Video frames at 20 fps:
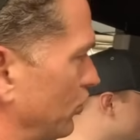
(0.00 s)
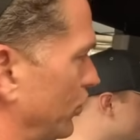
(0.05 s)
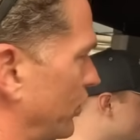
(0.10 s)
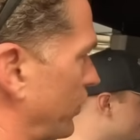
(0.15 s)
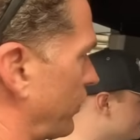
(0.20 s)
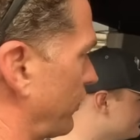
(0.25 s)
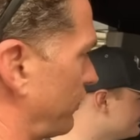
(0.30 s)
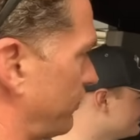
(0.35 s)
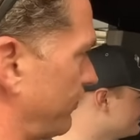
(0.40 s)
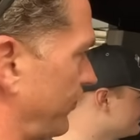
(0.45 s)

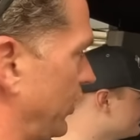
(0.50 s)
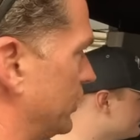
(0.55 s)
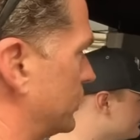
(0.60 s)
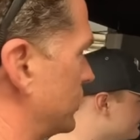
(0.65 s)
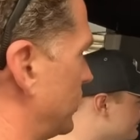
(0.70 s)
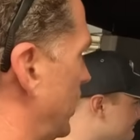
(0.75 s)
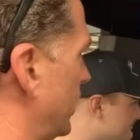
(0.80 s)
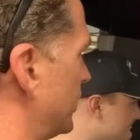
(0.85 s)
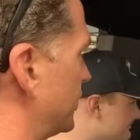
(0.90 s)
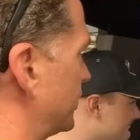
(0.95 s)
with
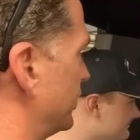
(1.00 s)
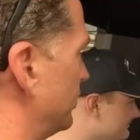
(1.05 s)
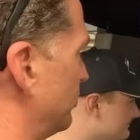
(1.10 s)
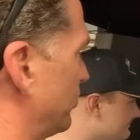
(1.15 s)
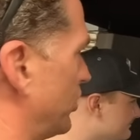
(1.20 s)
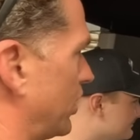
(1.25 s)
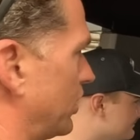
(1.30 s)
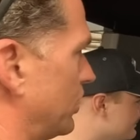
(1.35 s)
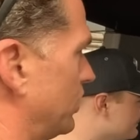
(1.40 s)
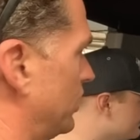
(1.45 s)
ventilation,
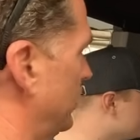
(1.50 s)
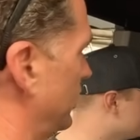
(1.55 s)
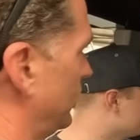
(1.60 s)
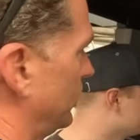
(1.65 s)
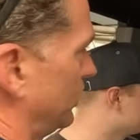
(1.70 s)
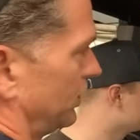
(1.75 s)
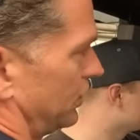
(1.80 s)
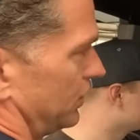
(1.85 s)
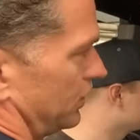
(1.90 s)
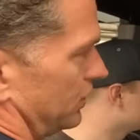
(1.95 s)
but
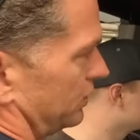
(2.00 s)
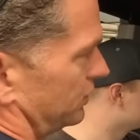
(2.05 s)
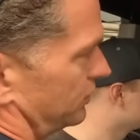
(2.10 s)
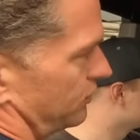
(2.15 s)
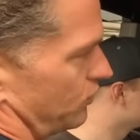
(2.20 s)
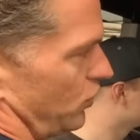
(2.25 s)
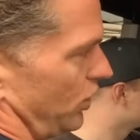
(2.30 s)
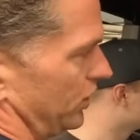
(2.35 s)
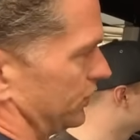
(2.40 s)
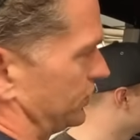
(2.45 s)

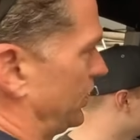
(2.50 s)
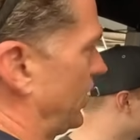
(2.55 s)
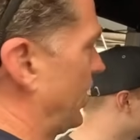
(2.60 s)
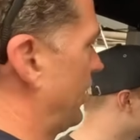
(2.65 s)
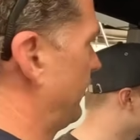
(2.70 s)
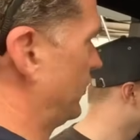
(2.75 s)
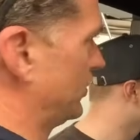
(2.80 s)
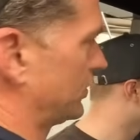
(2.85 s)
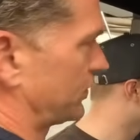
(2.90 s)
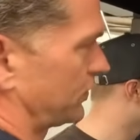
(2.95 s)
once you
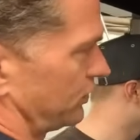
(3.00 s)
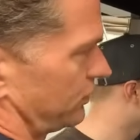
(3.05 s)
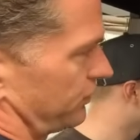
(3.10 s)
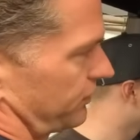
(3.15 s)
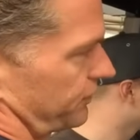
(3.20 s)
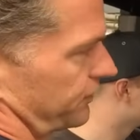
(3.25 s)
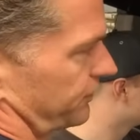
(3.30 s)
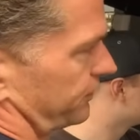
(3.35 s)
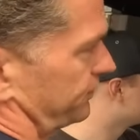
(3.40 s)
have this sort of